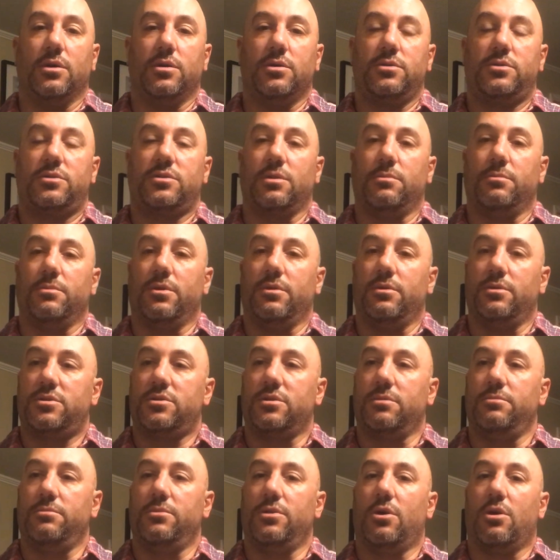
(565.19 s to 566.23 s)
some
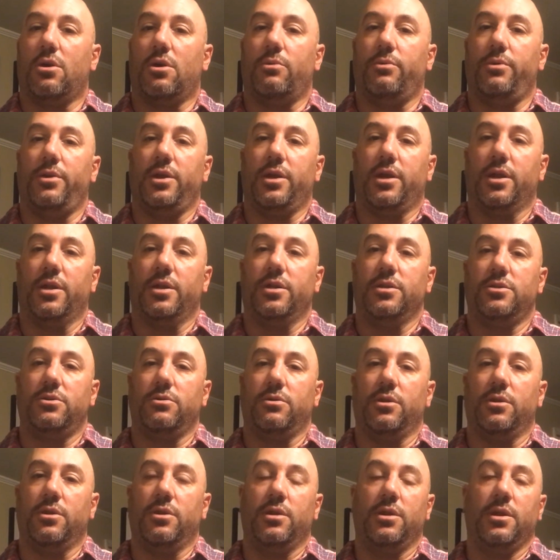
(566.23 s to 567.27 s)
gnar when you get
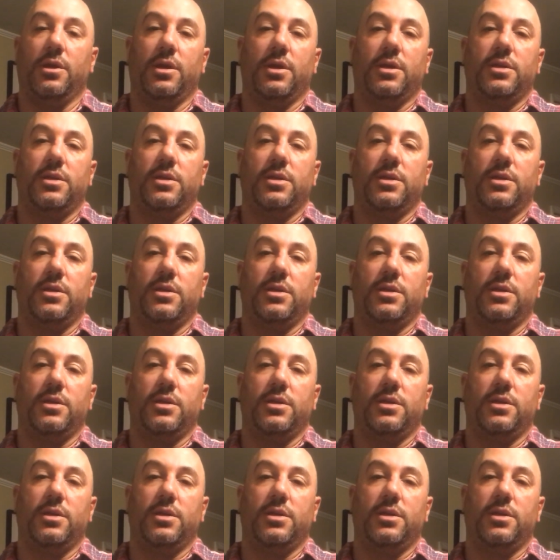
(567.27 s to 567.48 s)
into it,